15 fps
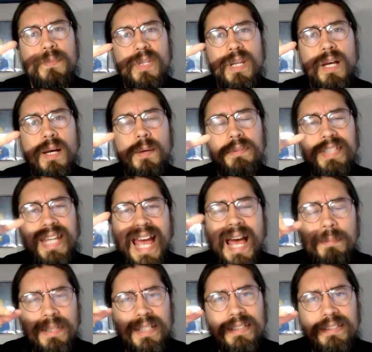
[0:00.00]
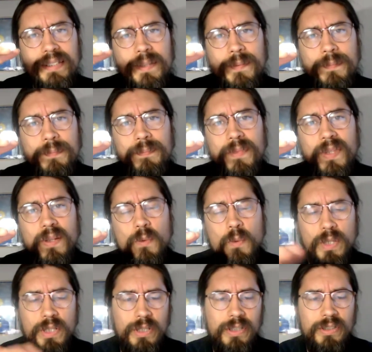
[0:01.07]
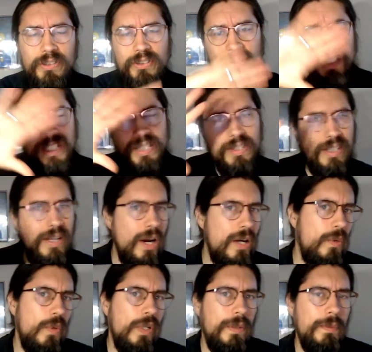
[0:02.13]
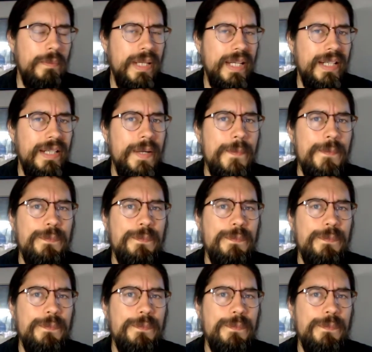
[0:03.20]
uh, tablet where you could see the artwork big,